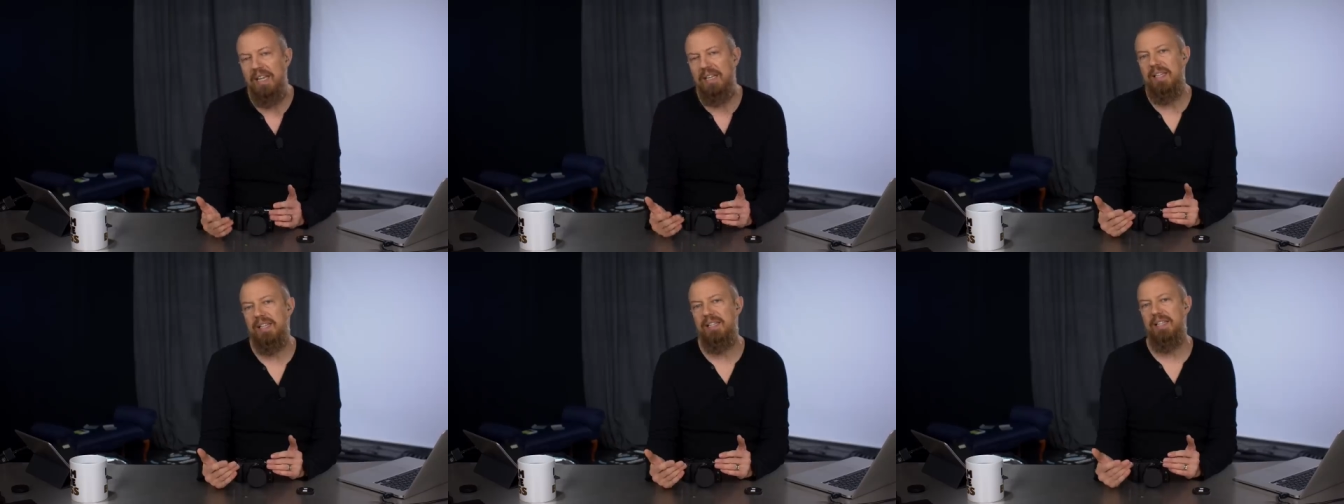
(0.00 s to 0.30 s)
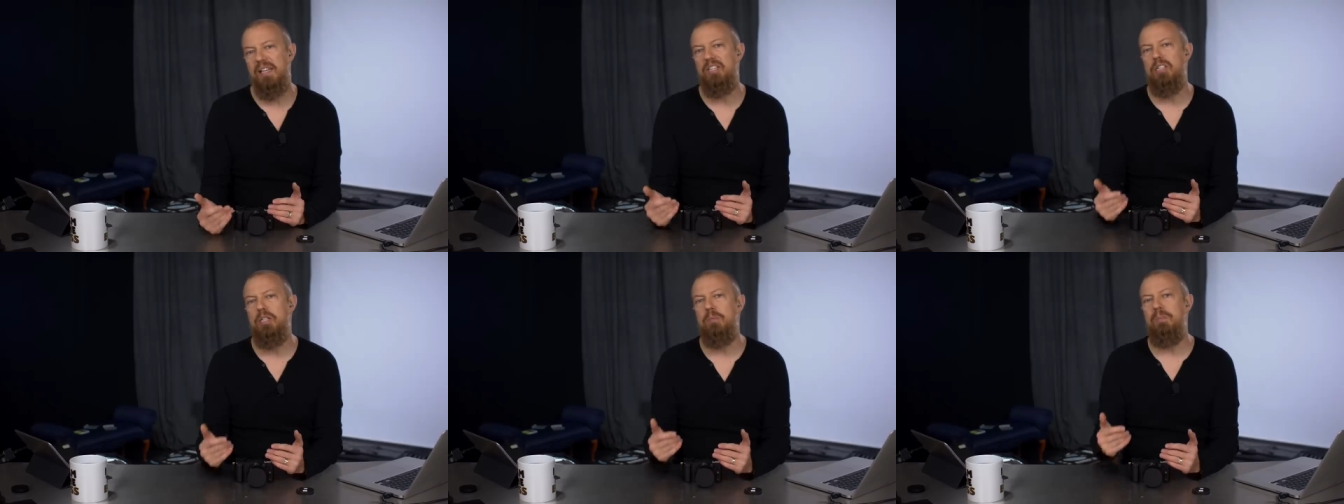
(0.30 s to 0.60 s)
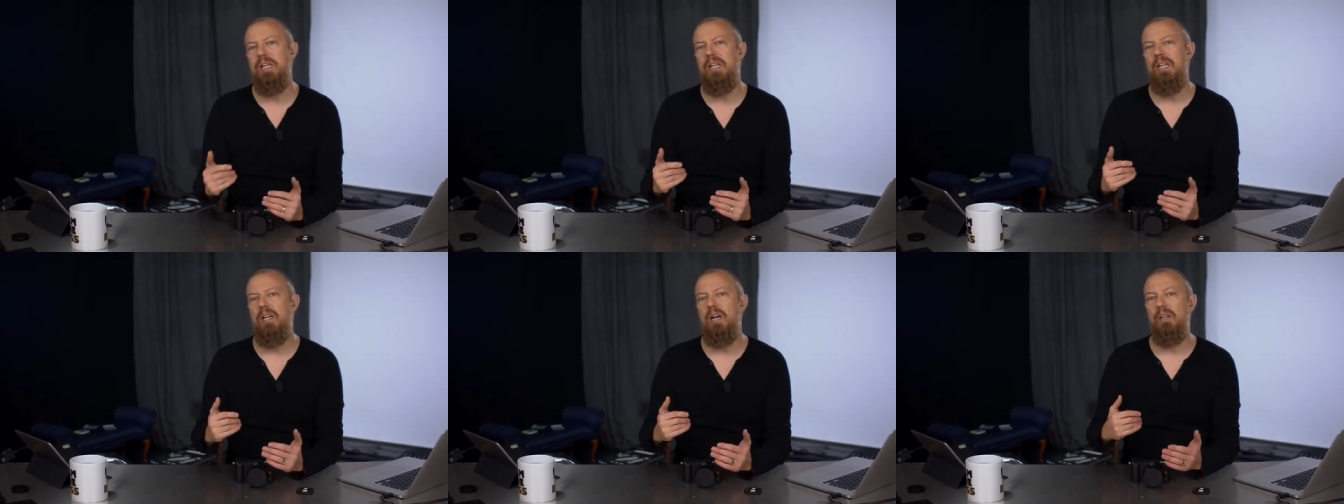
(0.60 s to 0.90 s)
that tends to
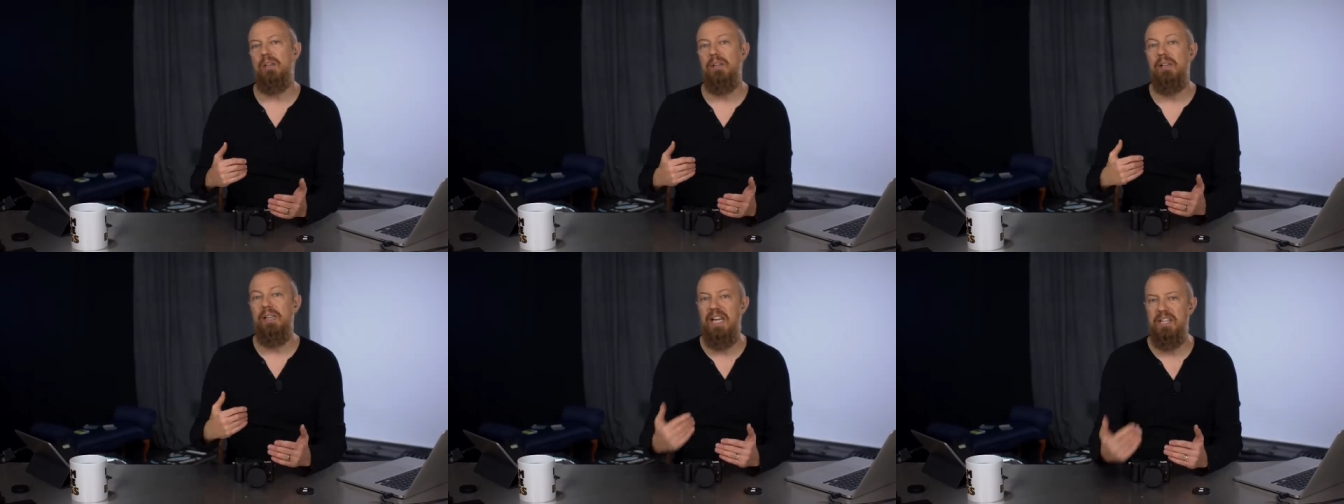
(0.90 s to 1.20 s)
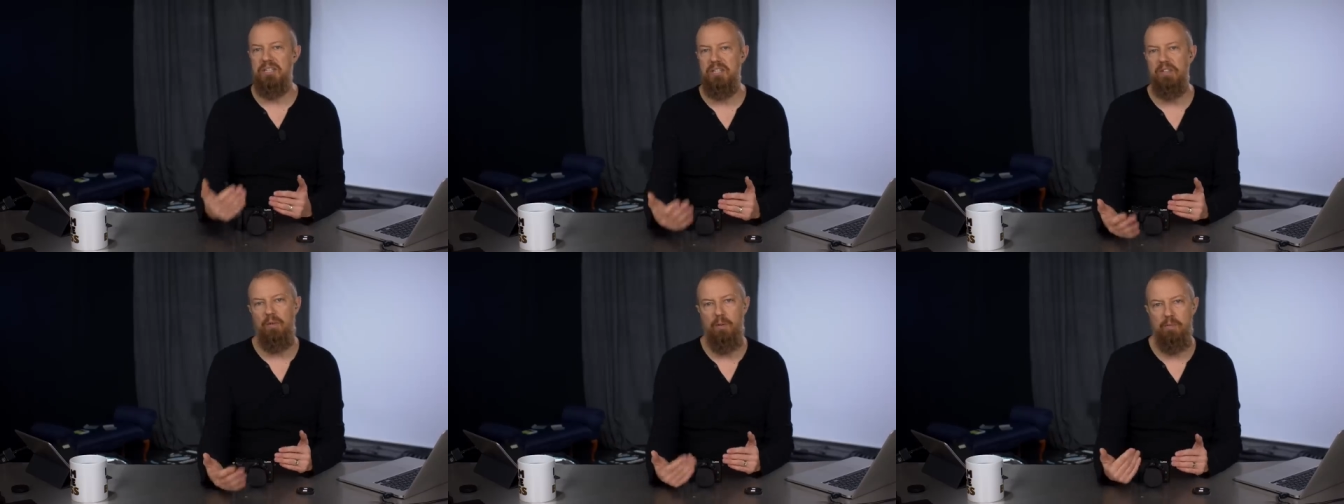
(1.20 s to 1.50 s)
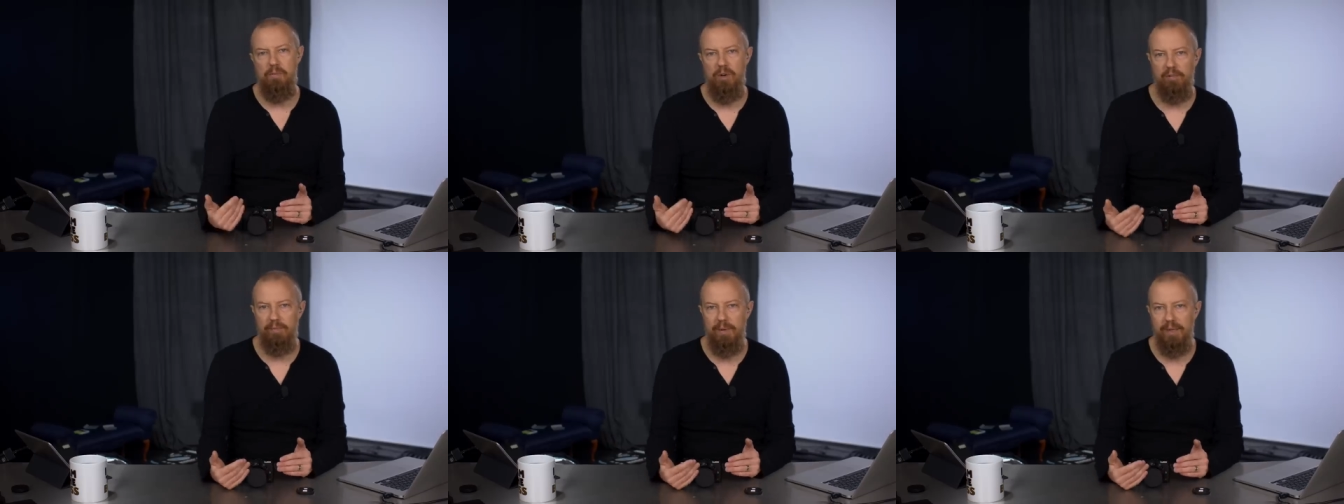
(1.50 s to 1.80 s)
be less of a
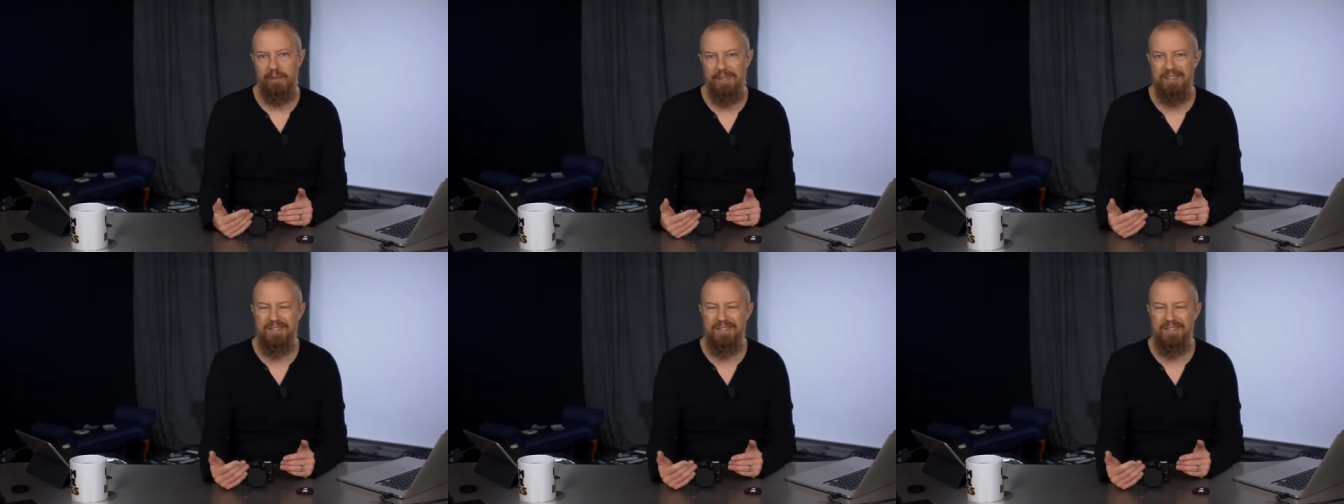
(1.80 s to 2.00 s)
movement.